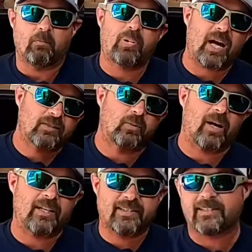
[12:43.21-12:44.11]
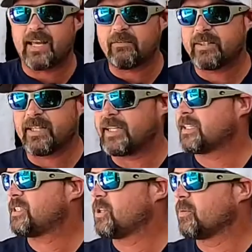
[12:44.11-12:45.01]
Box-wise, that's everything that
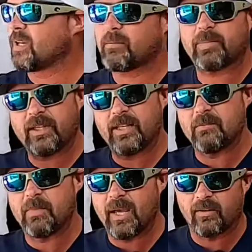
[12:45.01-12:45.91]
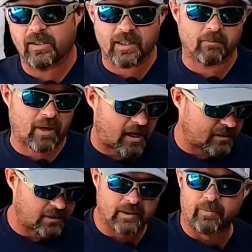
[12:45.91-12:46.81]
showed up in the mail, in a
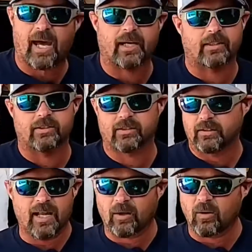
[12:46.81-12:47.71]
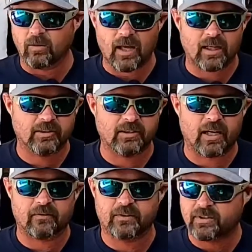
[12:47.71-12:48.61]
box, in a package. Not a whole lot of
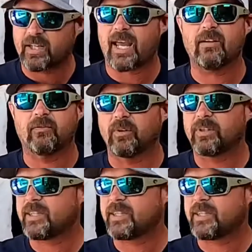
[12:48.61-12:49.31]
stuff, just a handful of